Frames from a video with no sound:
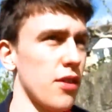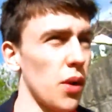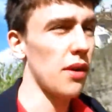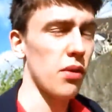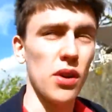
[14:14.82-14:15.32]

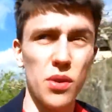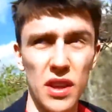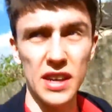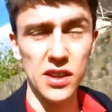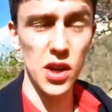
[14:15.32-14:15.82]
Told everyone else what
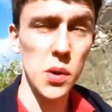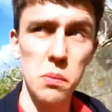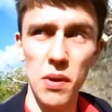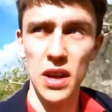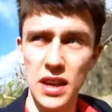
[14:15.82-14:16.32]
they need to do,
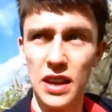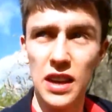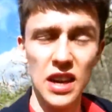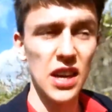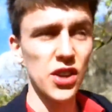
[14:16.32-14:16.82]

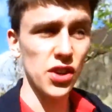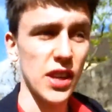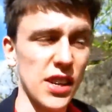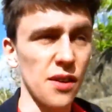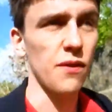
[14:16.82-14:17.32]
just a
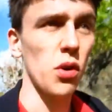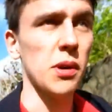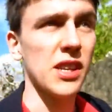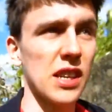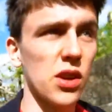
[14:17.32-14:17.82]
case of
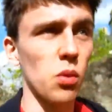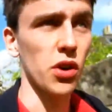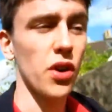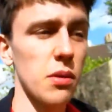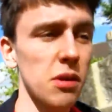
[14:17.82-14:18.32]
formatting it into one
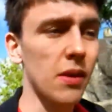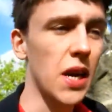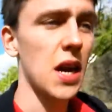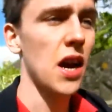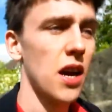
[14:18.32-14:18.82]
document,
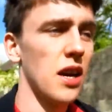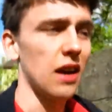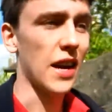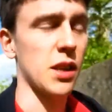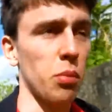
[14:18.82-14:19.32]

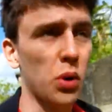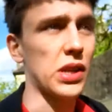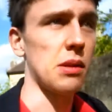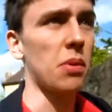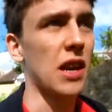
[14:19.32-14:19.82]

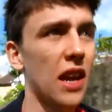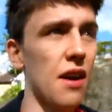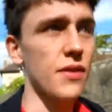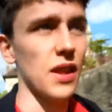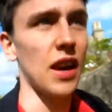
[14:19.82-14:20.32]
exporting the
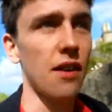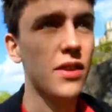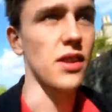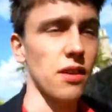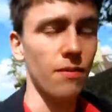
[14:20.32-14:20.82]
PDF, and then having the